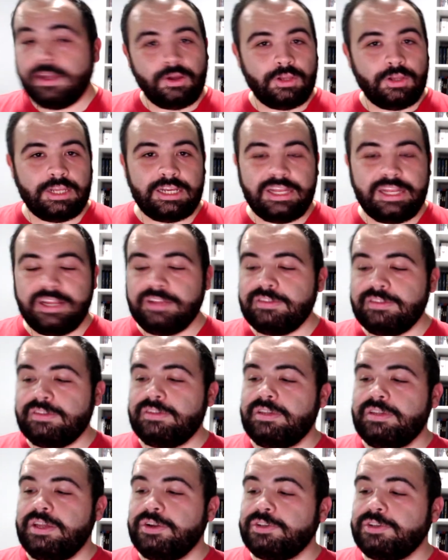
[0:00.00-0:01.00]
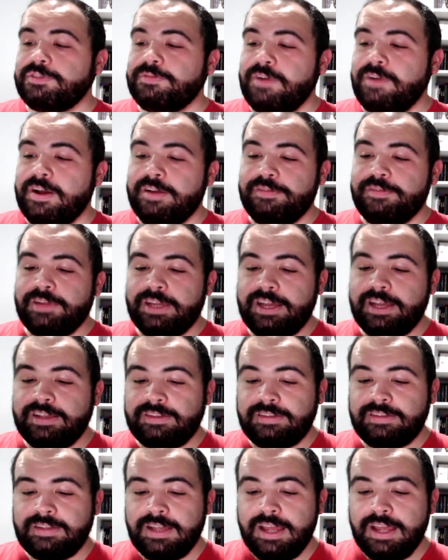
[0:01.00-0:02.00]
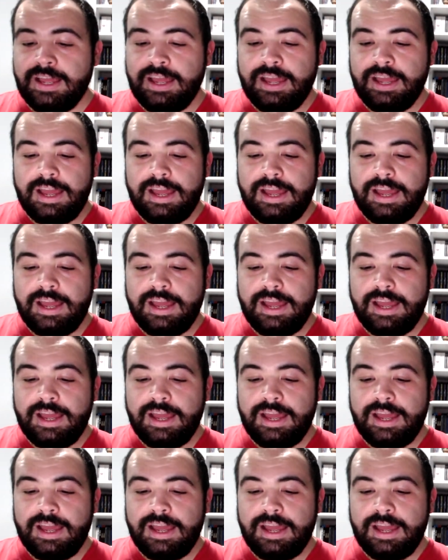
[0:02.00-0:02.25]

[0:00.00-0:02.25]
All I need is Gears 5, I guess.